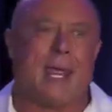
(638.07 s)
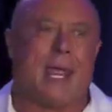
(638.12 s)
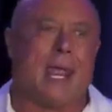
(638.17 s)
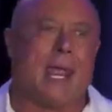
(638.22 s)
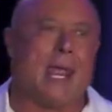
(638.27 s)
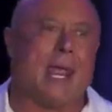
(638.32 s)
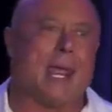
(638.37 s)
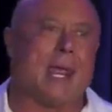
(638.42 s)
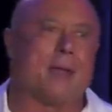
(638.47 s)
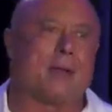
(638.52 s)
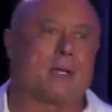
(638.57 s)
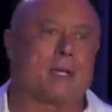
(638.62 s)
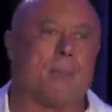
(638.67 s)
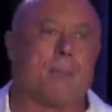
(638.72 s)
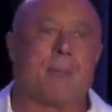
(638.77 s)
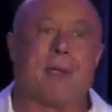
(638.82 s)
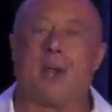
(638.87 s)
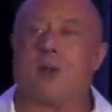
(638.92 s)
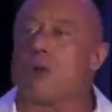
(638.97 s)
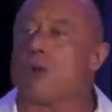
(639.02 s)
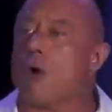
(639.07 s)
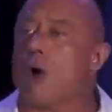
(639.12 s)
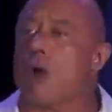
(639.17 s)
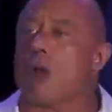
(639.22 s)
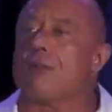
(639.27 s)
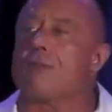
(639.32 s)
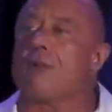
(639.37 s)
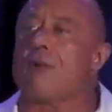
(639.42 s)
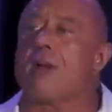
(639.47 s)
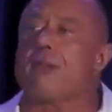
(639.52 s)
And compared to all
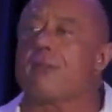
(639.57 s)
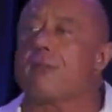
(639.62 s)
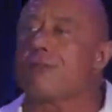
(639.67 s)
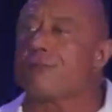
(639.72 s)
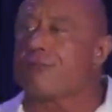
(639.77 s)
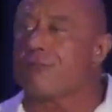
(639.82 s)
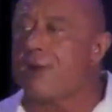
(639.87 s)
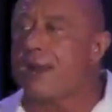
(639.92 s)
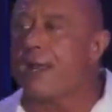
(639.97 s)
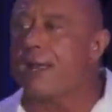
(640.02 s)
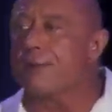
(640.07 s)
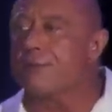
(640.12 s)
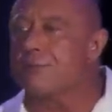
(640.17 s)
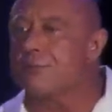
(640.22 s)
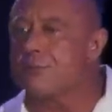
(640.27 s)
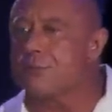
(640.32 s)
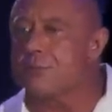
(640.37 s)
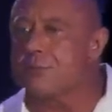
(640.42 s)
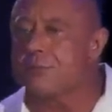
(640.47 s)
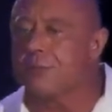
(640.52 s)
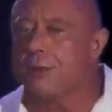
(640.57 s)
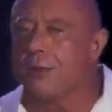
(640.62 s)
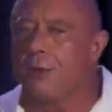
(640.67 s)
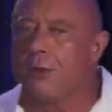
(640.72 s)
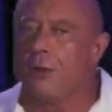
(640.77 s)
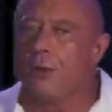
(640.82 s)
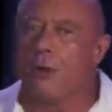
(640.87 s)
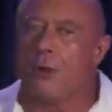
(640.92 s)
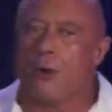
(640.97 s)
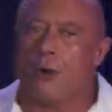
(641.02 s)
of her other friends,
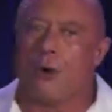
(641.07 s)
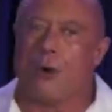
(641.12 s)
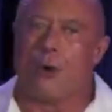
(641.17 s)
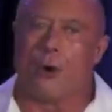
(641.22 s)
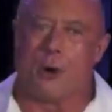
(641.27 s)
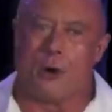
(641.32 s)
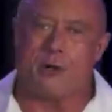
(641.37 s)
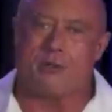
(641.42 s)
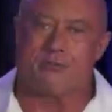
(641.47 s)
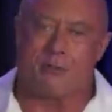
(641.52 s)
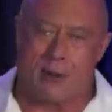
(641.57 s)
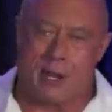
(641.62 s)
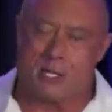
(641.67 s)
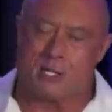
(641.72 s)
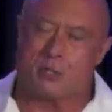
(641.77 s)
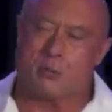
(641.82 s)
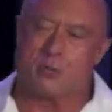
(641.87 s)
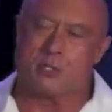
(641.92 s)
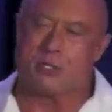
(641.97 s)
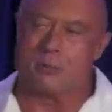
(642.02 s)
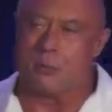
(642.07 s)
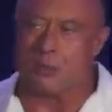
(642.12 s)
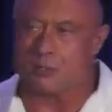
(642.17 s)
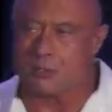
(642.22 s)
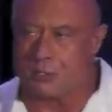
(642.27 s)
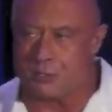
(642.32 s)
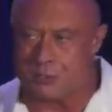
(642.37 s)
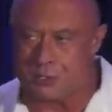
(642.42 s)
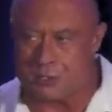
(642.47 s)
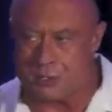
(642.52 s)
her dress was the
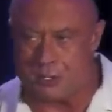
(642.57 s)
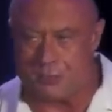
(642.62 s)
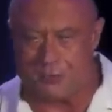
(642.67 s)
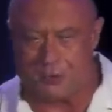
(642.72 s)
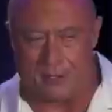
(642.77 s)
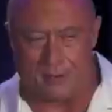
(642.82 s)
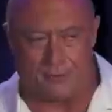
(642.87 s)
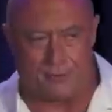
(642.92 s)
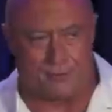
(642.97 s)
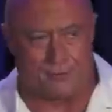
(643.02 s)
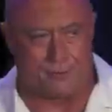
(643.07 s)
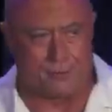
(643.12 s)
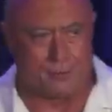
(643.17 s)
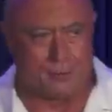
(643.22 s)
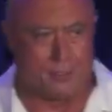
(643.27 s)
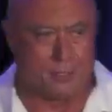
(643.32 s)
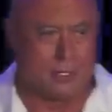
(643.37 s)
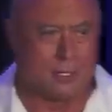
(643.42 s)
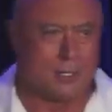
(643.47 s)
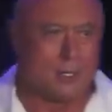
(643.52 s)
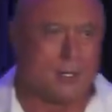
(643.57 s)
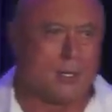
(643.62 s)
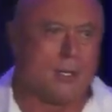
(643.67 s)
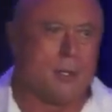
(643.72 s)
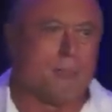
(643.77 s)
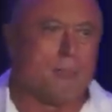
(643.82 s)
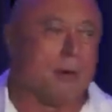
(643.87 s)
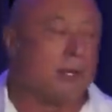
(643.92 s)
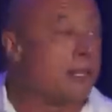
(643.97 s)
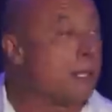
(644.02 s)
most conservative.
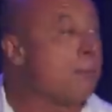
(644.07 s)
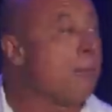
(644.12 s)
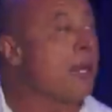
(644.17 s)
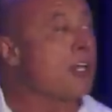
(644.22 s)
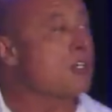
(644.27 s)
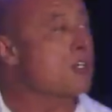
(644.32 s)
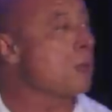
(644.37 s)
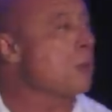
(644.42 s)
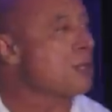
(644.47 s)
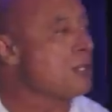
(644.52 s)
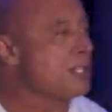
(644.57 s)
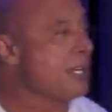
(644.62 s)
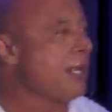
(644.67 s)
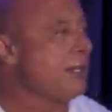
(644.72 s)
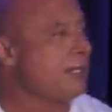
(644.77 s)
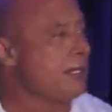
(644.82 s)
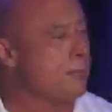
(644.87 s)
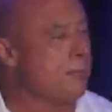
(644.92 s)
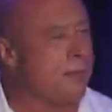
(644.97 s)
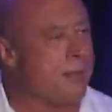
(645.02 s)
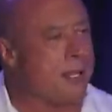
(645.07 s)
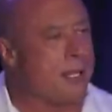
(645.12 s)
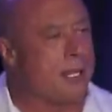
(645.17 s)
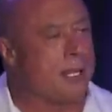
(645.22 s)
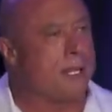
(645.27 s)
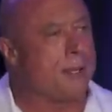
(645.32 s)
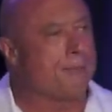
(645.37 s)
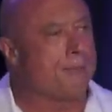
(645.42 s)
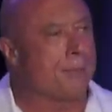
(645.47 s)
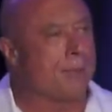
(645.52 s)
But the picture was sent to
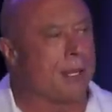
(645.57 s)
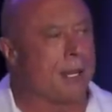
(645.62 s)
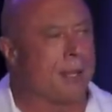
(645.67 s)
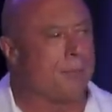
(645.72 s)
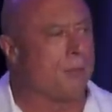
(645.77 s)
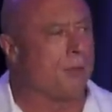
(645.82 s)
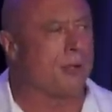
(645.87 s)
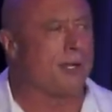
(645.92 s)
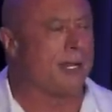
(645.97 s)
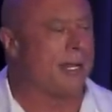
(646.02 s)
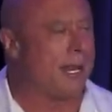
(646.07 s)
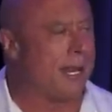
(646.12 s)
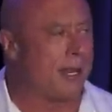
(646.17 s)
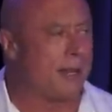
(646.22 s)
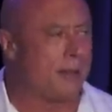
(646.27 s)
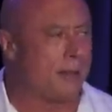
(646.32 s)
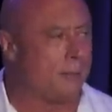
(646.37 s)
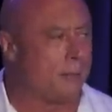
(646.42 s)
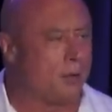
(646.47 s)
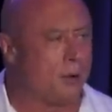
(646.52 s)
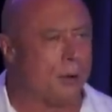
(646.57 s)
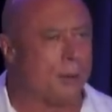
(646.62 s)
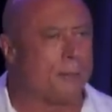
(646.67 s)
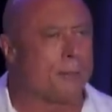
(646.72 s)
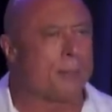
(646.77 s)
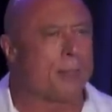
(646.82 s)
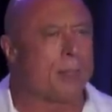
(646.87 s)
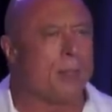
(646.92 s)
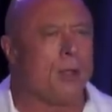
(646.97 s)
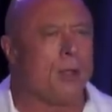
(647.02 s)
me, and I'm looking at it and I'm going,